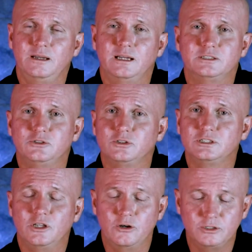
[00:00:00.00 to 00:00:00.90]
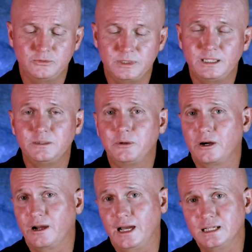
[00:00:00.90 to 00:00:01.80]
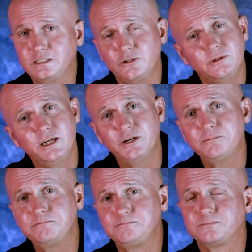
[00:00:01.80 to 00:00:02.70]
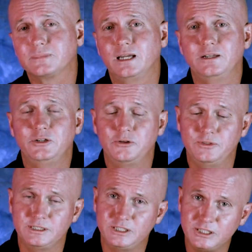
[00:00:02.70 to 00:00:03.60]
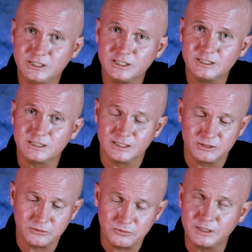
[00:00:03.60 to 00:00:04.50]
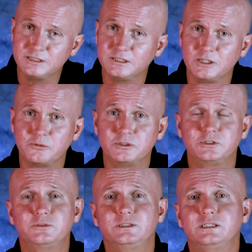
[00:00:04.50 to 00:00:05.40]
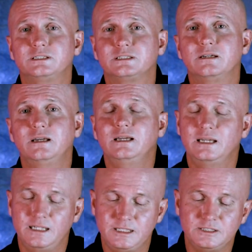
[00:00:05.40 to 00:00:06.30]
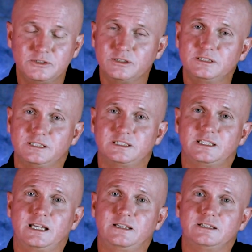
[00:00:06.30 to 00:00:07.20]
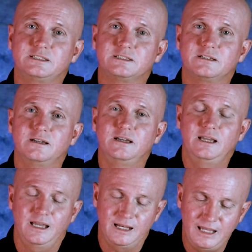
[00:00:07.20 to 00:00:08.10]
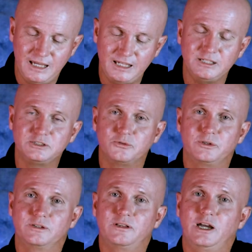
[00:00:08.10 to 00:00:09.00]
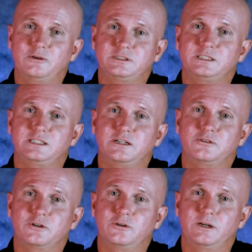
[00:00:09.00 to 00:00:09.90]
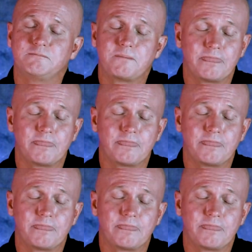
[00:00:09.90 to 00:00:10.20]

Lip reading: And so as long as we keep our eyes on Him and know that Jesus is the reason that we're doing this, He's going to sustain us and He's going to allow us to get through it.